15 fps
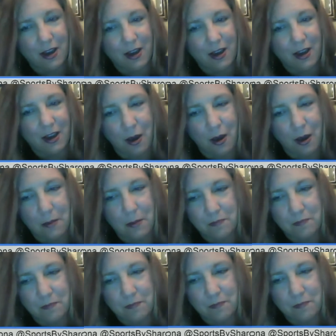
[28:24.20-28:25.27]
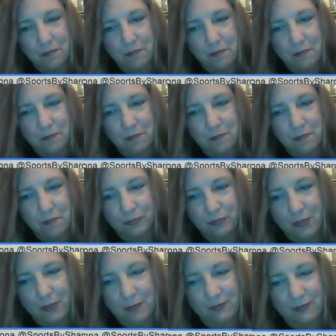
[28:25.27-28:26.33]

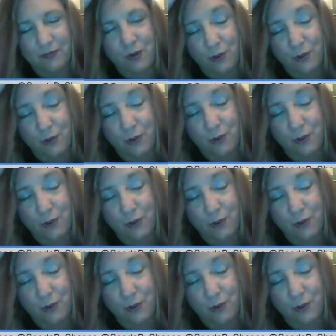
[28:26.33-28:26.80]
fate worse than death.